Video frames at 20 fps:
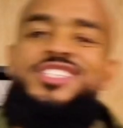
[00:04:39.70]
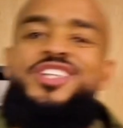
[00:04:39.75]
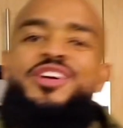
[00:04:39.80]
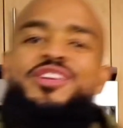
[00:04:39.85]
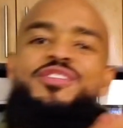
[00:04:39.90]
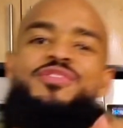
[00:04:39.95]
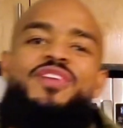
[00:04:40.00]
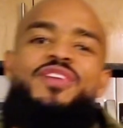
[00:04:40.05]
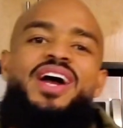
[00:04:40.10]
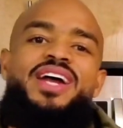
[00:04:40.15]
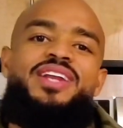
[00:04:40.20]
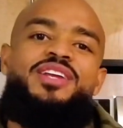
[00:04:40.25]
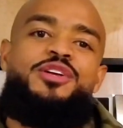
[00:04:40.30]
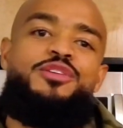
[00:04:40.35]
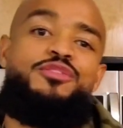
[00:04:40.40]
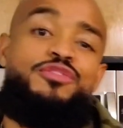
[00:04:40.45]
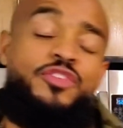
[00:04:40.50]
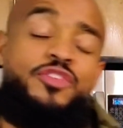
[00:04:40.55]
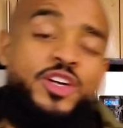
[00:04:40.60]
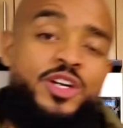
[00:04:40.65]
certified,
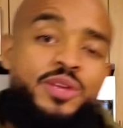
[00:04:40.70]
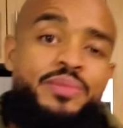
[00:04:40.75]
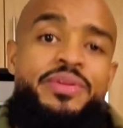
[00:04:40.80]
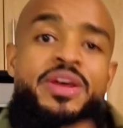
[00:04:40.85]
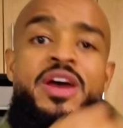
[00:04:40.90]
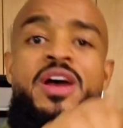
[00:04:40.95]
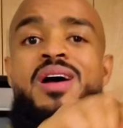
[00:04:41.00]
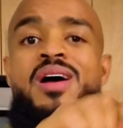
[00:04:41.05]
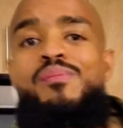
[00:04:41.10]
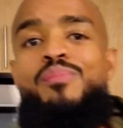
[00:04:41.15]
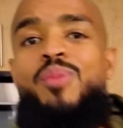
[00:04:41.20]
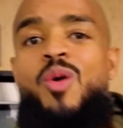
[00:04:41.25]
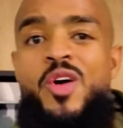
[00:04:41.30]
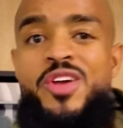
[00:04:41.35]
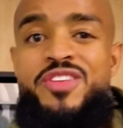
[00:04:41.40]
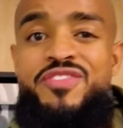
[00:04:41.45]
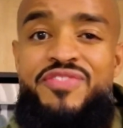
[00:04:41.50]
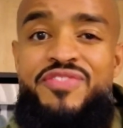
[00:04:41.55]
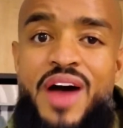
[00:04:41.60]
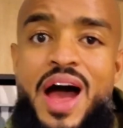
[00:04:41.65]
confirmed,
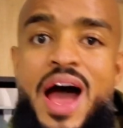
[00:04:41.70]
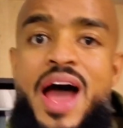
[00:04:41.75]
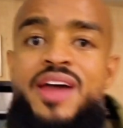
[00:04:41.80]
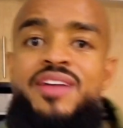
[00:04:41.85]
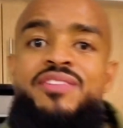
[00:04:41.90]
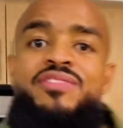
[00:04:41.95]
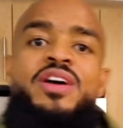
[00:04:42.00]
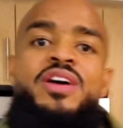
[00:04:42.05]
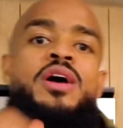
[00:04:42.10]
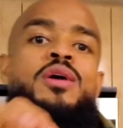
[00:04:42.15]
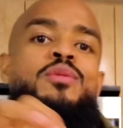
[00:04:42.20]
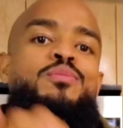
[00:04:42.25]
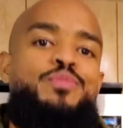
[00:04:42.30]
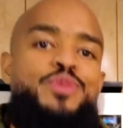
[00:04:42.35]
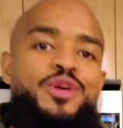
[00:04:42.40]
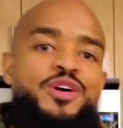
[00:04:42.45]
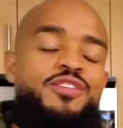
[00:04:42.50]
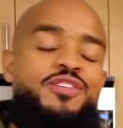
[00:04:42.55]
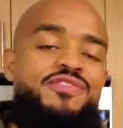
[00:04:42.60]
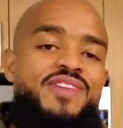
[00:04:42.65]
0.5
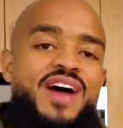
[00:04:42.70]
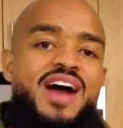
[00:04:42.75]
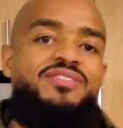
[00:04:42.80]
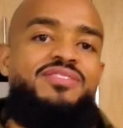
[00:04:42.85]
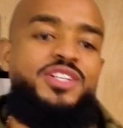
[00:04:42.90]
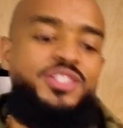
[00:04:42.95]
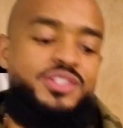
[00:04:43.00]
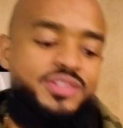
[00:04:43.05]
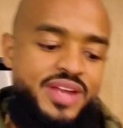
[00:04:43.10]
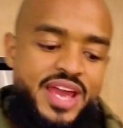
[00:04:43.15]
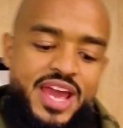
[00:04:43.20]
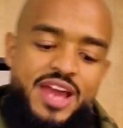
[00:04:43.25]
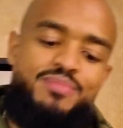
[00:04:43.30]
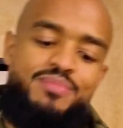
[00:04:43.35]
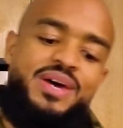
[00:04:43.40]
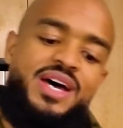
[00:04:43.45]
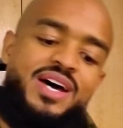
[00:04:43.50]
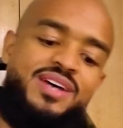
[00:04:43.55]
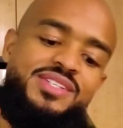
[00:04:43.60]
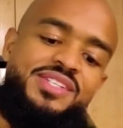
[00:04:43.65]
per 500
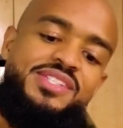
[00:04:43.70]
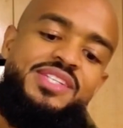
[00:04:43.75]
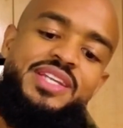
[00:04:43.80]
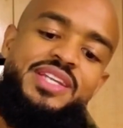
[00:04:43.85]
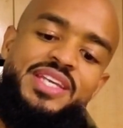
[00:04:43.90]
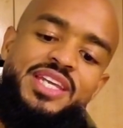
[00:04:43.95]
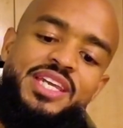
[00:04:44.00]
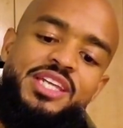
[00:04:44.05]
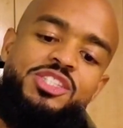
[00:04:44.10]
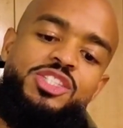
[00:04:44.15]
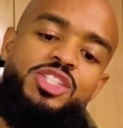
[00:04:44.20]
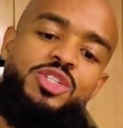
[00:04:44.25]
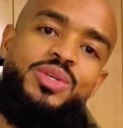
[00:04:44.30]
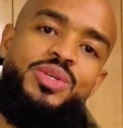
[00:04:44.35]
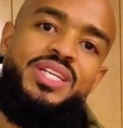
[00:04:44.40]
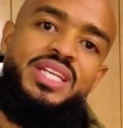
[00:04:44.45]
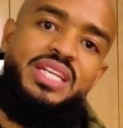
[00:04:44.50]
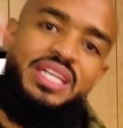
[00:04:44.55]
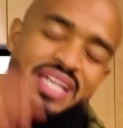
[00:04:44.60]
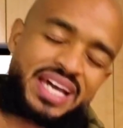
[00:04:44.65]
mLs is gonna get you a
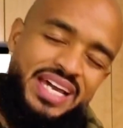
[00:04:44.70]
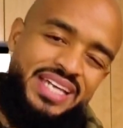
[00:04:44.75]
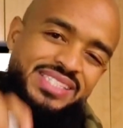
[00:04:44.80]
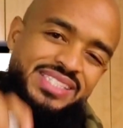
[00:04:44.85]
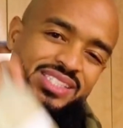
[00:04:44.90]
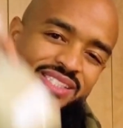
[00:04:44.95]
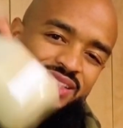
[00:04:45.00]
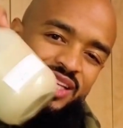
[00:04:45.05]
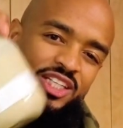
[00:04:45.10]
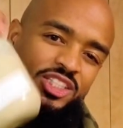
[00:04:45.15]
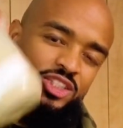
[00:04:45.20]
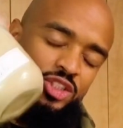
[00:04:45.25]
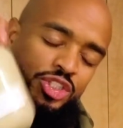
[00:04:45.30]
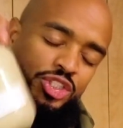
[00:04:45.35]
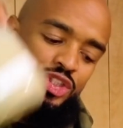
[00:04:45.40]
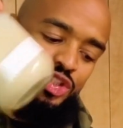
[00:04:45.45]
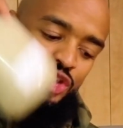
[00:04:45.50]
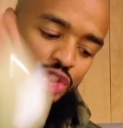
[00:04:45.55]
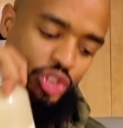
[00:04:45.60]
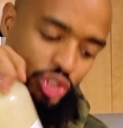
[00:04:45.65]
nice texture
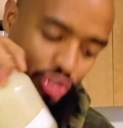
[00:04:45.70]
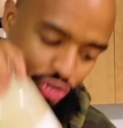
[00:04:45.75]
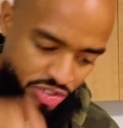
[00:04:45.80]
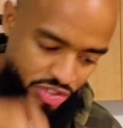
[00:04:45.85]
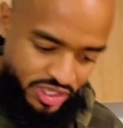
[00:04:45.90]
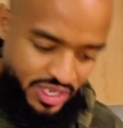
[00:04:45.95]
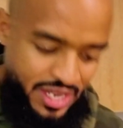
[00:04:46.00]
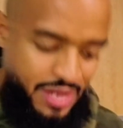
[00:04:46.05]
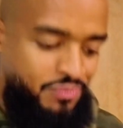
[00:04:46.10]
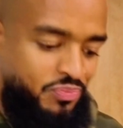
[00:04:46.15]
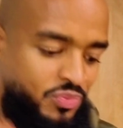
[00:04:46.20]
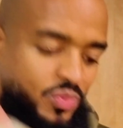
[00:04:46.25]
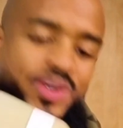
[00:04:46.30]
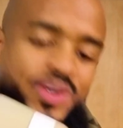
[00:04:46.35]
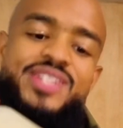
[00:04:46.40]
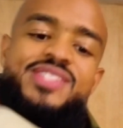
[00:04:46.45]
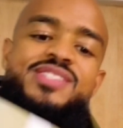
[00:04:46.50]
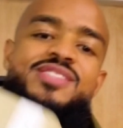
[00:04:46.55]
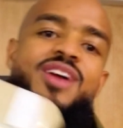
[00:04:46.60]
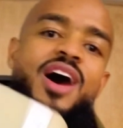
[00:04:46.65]
juice where
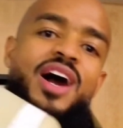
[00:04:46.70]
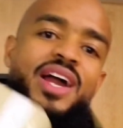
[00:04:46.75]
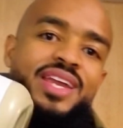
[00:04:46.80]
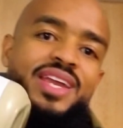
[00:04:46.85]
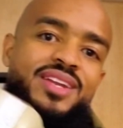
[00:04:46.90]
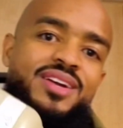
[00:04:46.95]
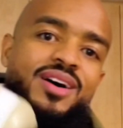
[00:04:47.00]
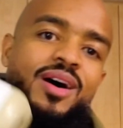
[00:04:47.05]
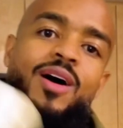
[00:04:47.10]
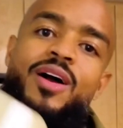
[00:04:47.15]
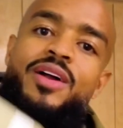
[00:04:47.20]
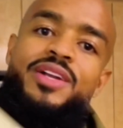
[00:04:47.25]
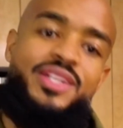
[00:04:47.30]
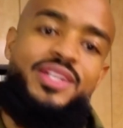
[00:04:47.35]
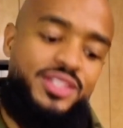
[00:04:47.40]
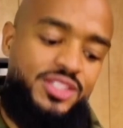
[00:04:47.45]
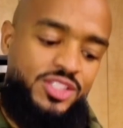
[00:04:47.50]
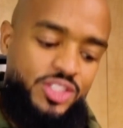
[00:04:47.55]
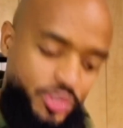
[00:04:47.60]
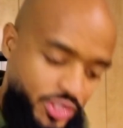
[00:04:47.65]
it's not gonna harden
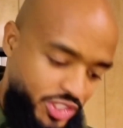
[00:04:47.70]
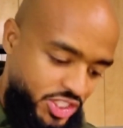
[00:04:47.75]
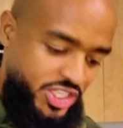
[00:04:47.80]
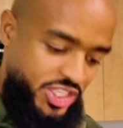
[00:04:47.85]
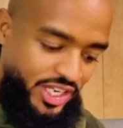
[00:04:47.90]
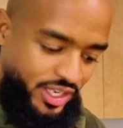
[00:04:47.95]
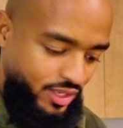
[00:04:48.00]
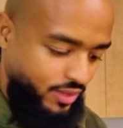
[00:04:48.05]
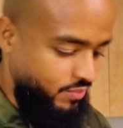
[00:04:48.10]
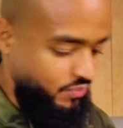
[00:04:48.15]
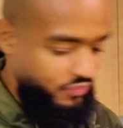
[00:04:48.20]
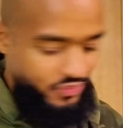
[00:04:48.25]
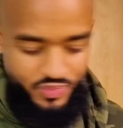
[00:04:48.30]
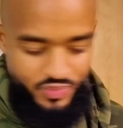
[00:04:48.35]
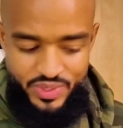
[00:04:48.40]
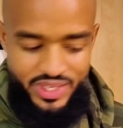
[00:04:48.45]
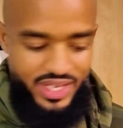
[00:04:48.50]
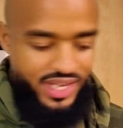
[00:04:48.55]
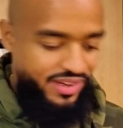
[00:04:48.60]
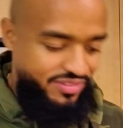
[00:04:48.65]
into a gel.
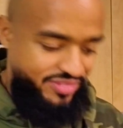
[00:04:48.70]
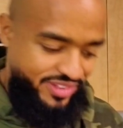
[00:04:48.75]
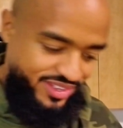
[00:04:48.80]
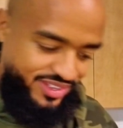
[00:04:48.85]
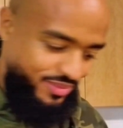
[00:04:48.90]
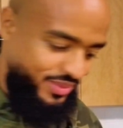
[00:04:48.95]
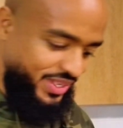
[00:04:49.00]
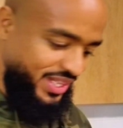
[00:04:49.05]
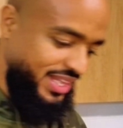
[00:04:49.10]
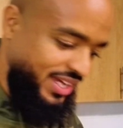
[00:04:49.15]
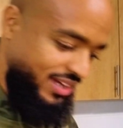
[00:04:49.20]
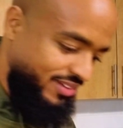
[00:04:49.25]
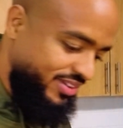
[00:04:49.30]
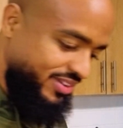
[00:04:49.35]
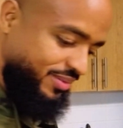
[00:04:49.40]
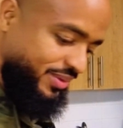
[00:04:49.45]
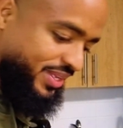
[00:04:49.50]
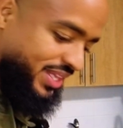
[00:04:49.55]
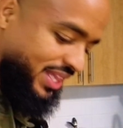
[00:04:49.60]
We love it, we love it, we